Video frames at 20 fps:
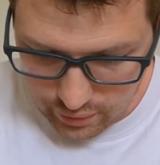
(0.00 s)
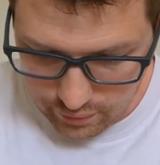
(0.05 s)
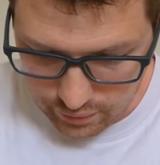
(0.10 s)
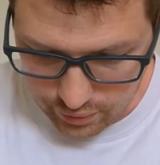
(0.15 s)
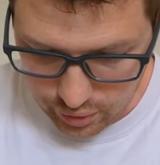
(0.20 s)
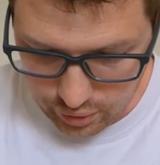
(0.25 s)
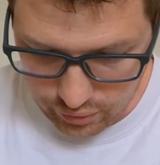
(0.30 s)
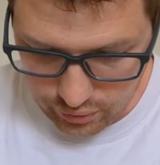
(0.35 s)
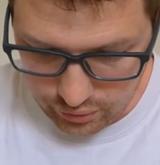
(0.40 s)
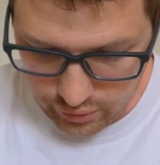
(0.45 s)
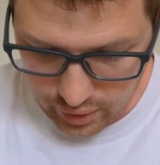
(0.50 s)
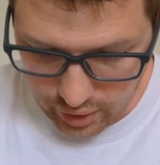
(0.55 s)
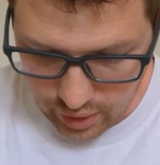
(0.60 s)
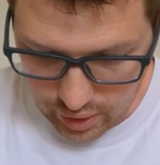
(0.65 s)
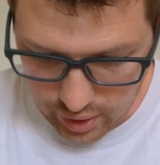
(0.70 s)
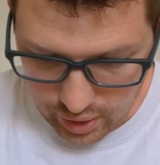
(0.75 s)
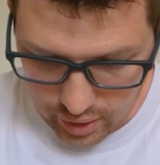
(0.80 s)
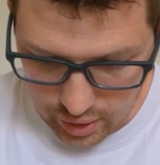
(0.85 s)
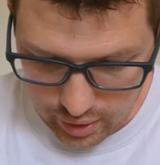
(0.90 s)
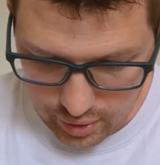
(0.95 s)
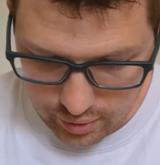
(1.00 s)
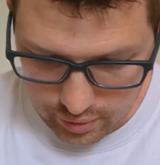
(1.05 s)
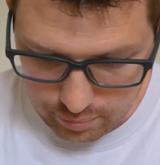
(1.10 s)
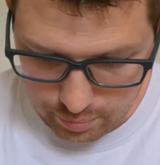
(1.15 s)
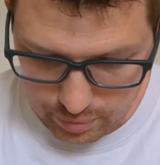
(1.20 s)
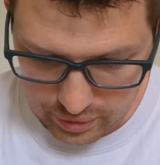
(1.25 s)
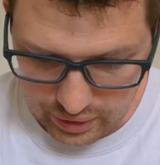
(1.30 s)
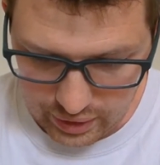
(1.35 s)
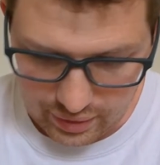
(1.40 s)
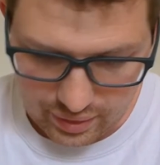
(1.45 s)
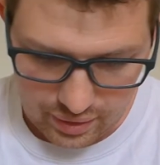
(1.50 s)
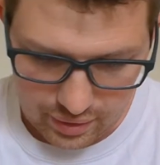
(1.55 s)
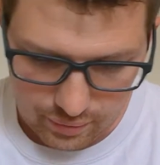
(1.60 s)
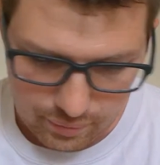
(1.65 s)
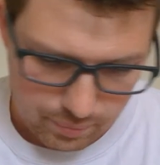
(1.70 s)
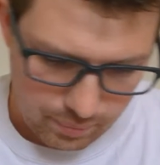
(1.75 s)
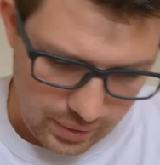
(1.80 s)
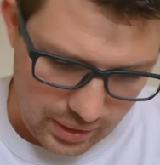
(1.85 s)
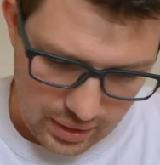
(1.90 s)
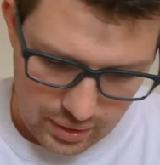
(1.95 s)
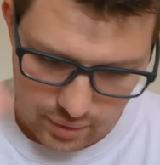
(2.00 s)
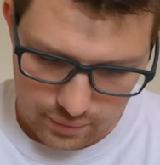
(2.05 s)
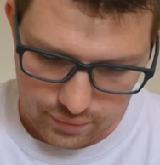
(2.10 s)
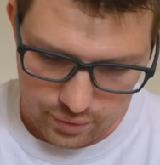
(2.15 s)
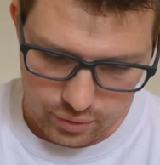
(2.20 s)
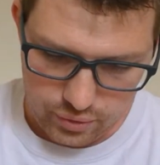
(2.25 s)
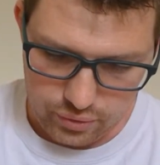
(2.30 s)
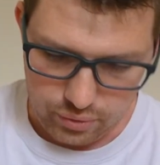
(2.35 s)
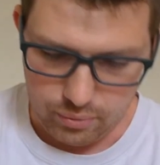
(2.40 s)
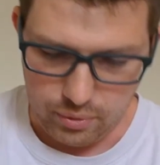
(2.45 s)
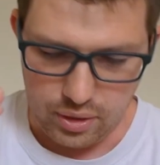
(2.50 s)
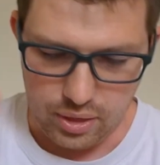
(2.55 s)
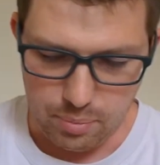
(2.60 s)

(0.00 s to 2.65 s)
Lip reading: verse at the end of verse 3,